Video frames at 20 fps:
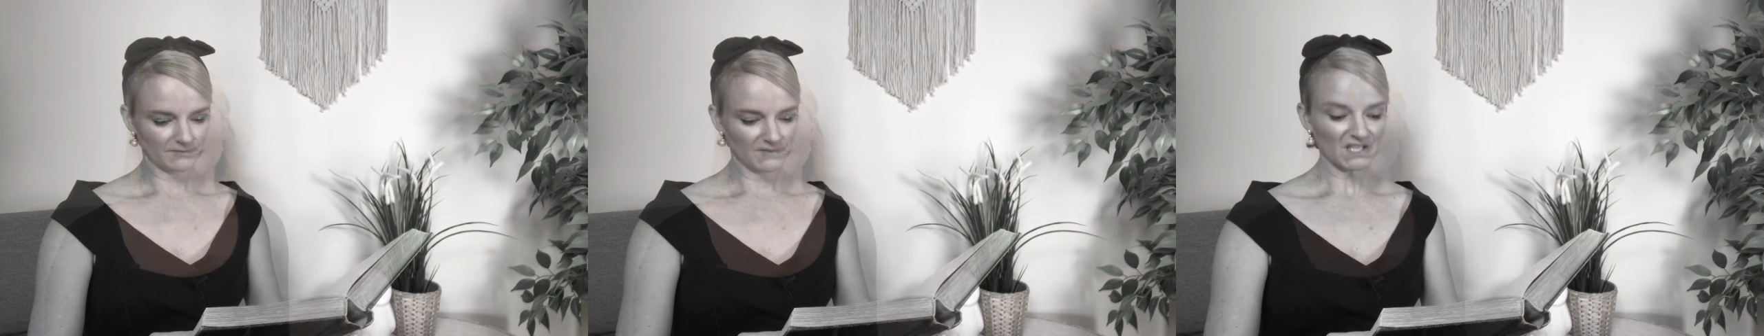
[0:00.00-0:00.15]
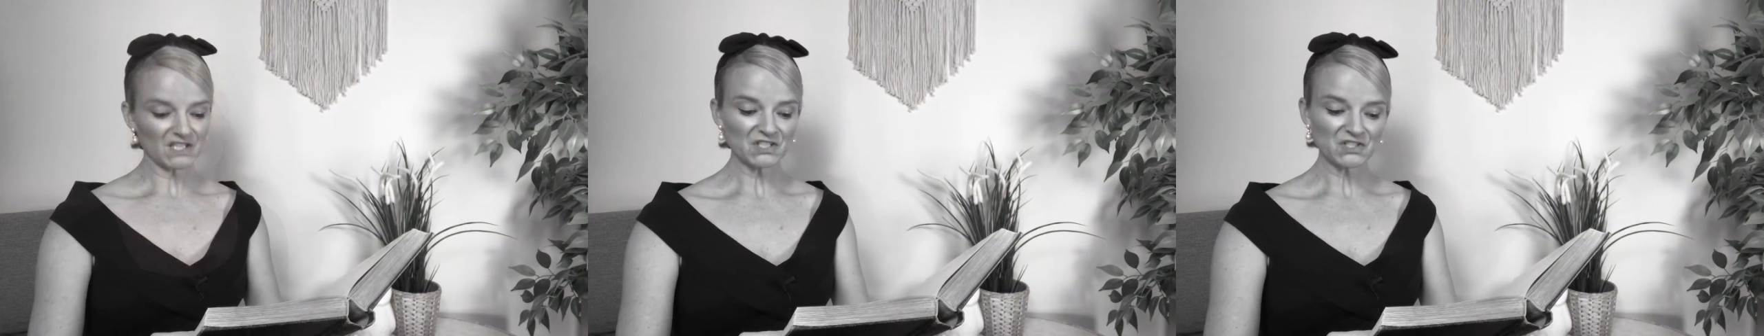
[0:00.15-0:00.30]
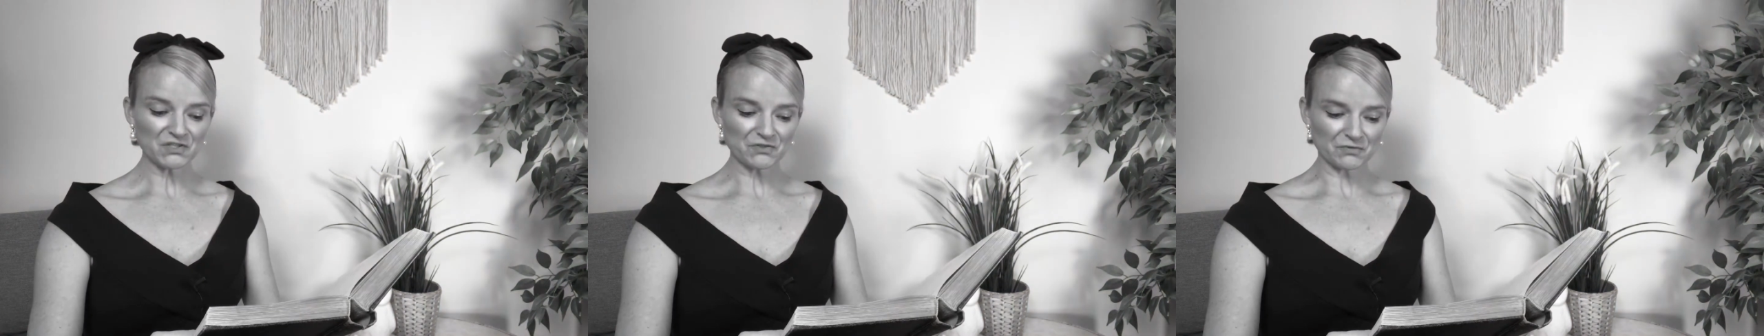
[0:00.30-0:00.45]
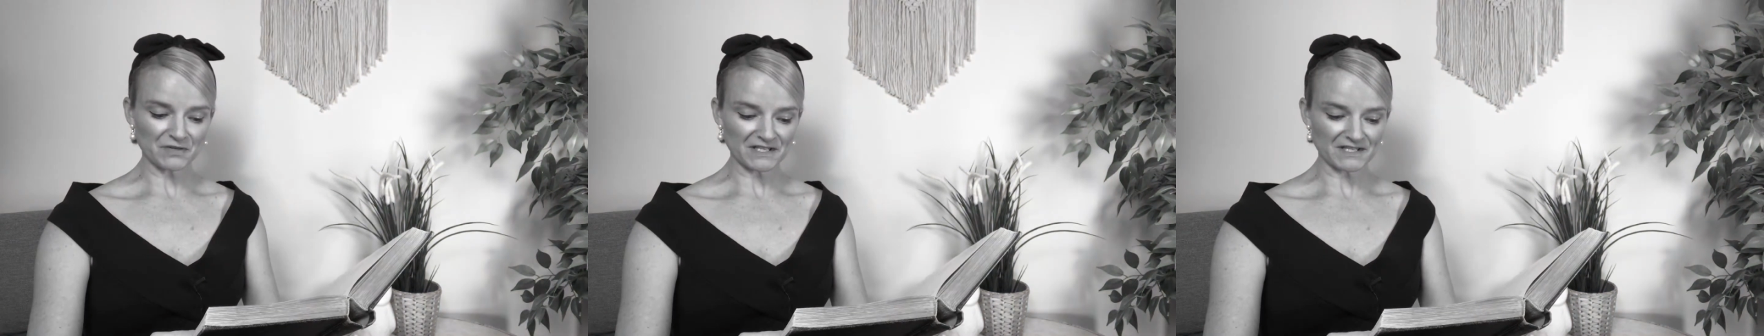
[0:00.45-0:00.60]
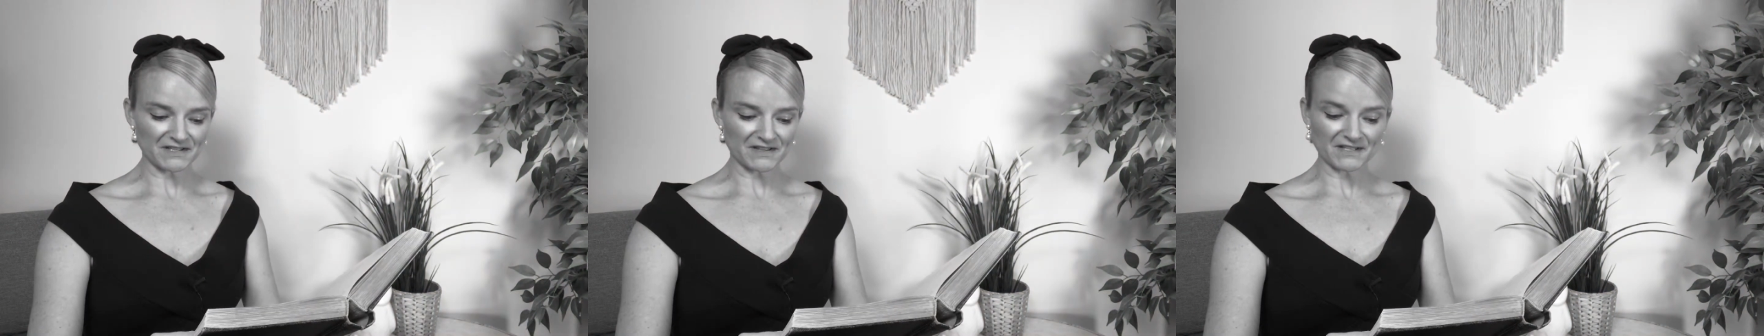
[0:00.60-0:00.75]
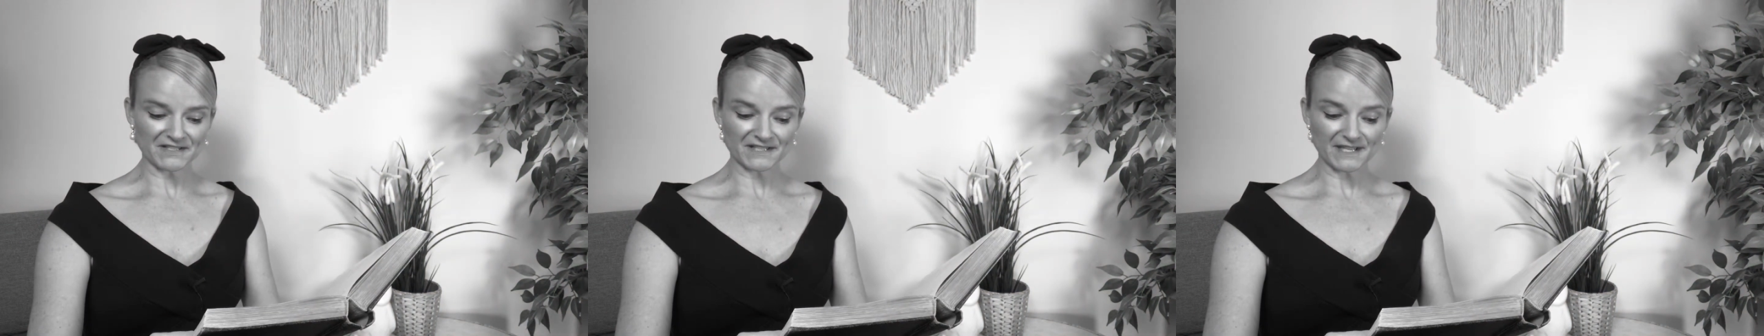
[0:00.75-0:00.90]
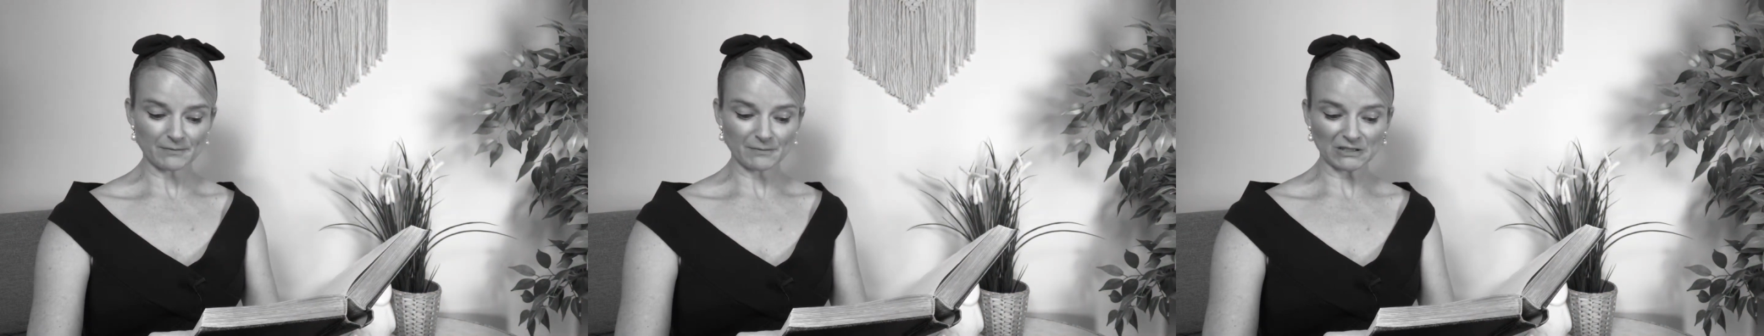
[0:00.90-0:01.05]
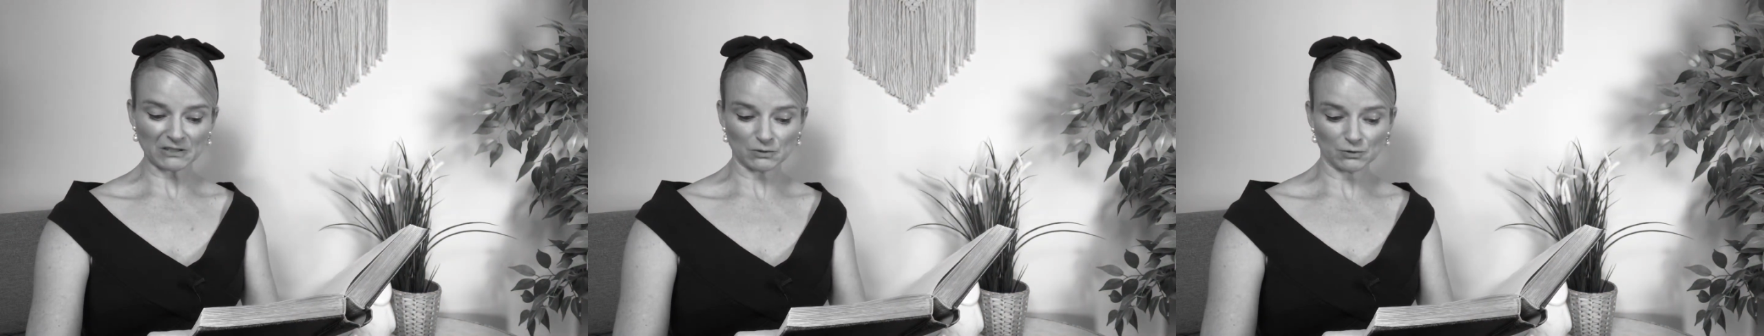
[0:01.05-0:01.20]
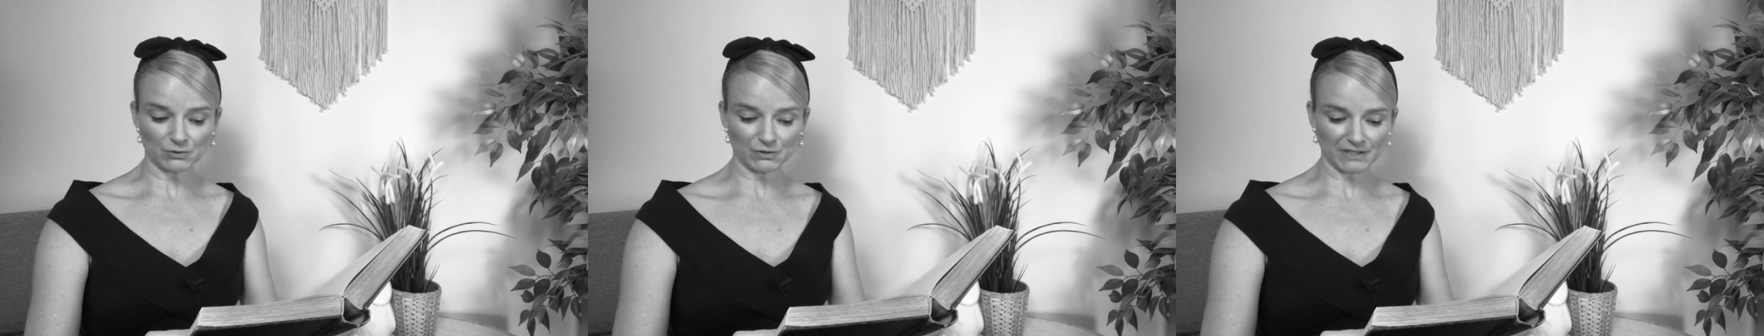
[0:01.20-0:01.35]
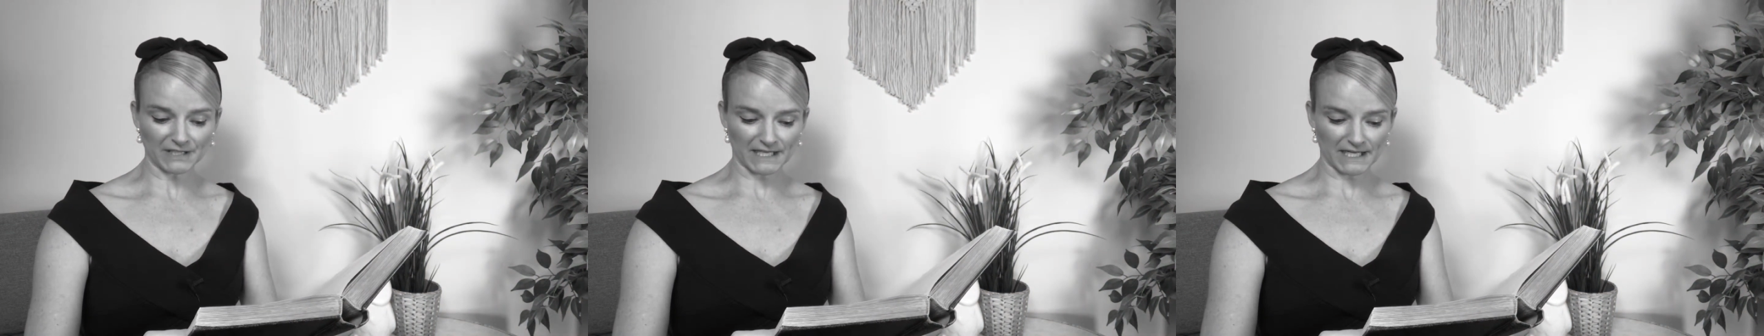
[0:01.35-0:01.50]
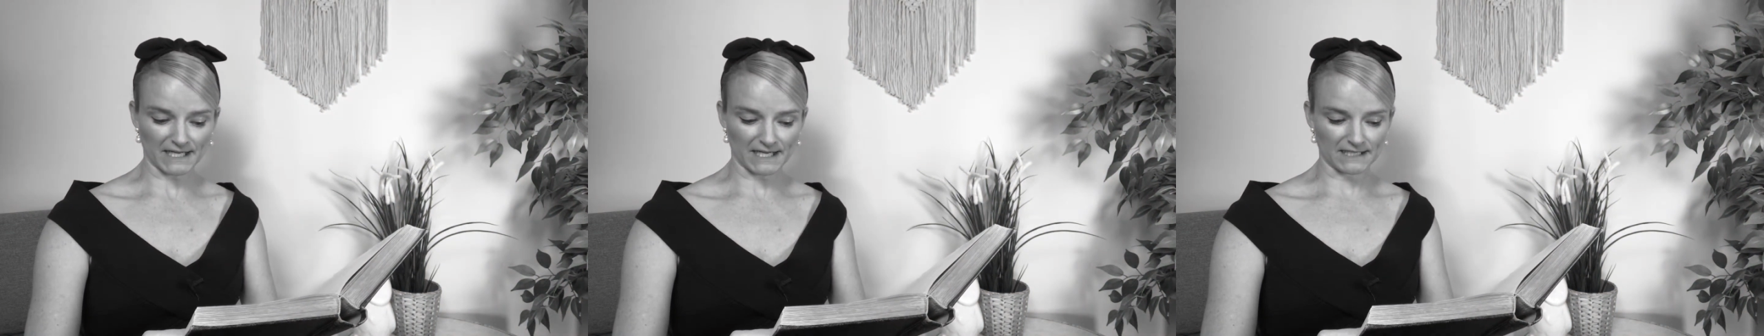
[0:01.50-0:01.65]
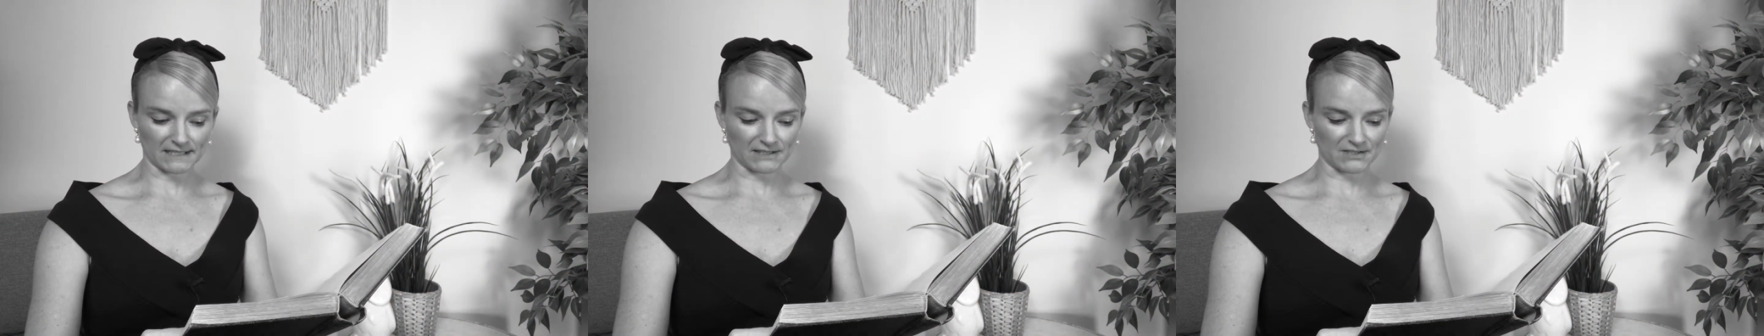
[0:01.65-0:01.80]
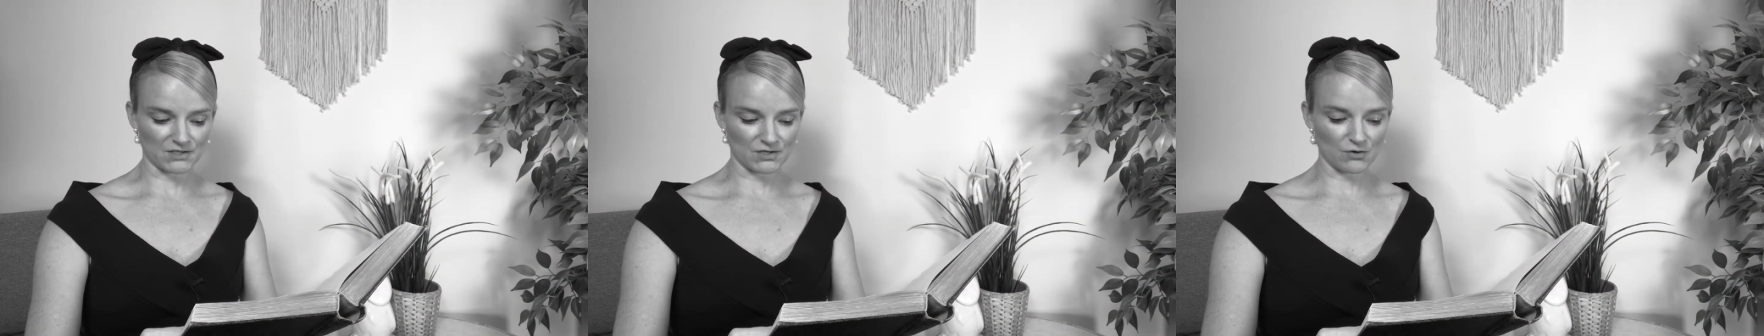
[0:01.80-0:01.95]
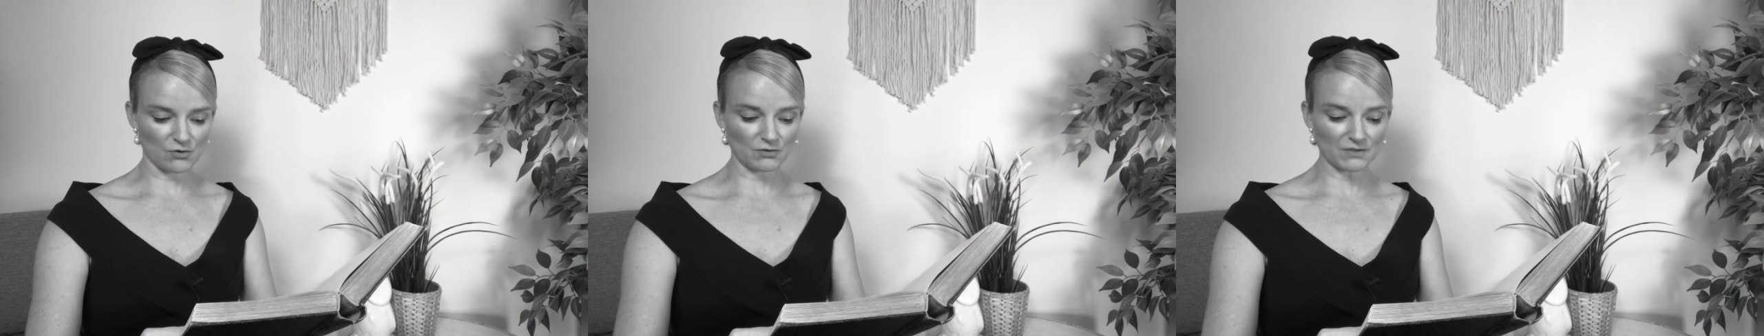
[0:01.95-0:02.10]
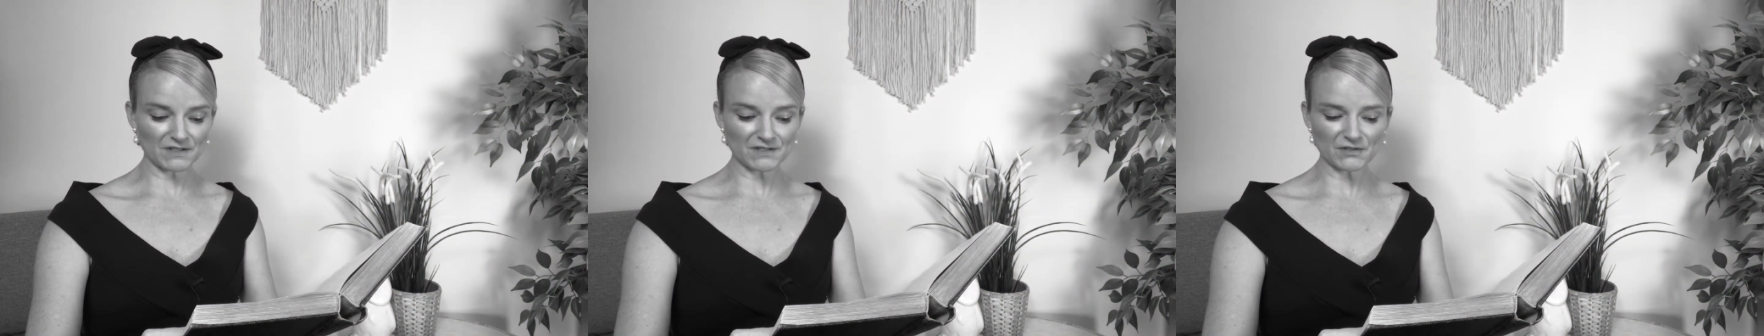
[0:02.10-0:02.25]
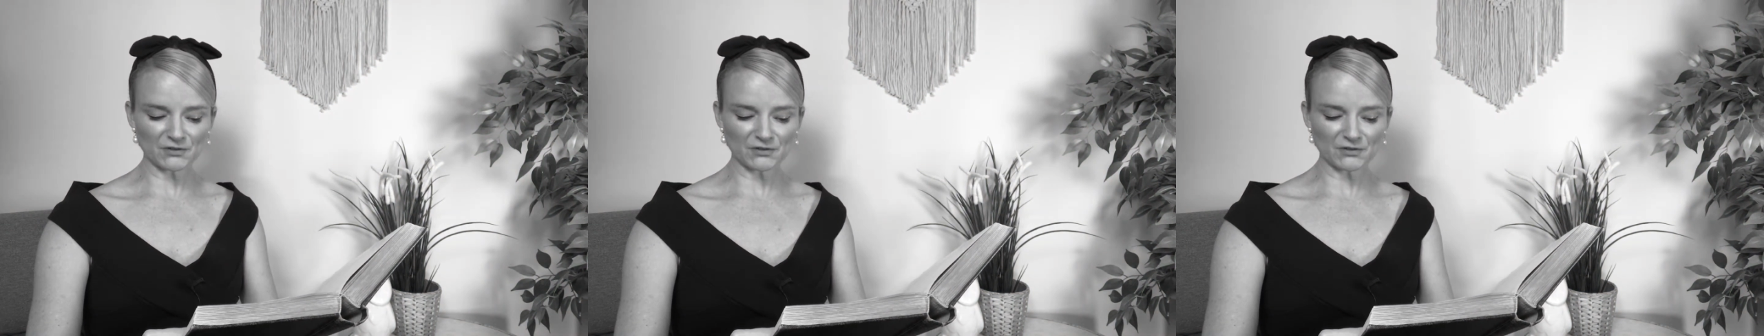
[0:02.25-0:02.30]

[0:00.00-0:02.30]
Injury to the semilunar cartilage causes